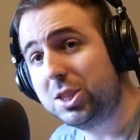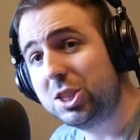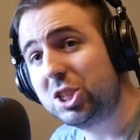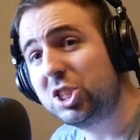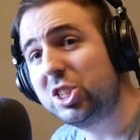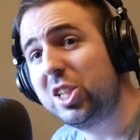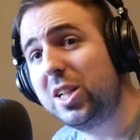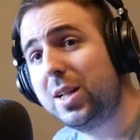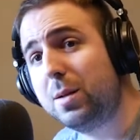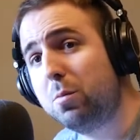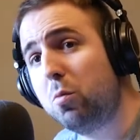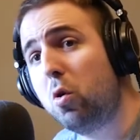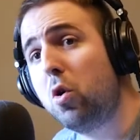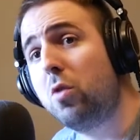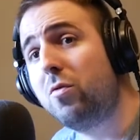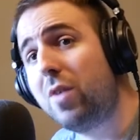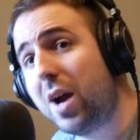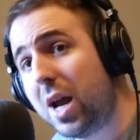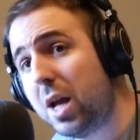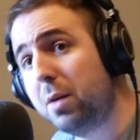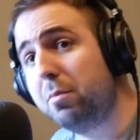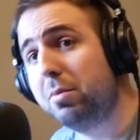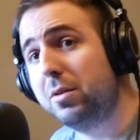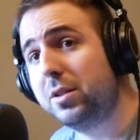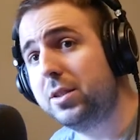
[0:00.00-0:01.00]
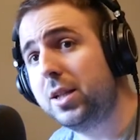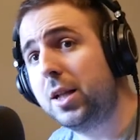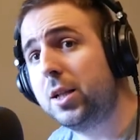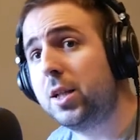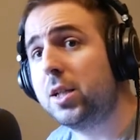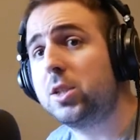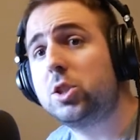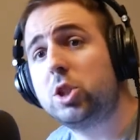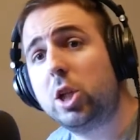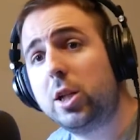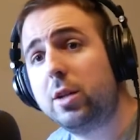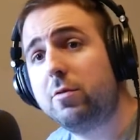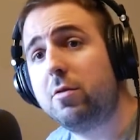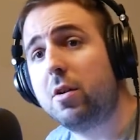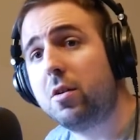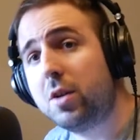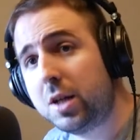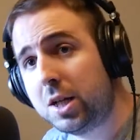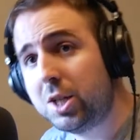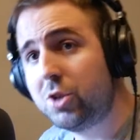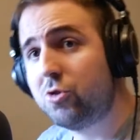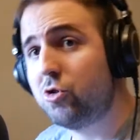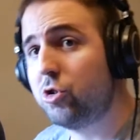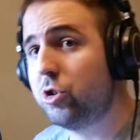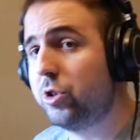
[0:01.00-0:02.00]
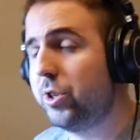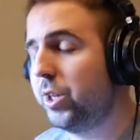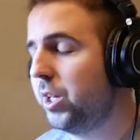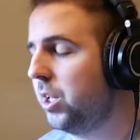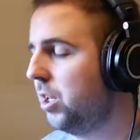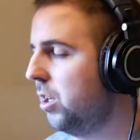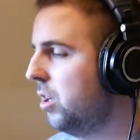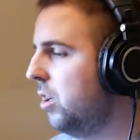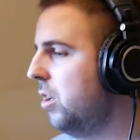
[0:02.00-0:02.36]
actually more viable. That's actually very interesting.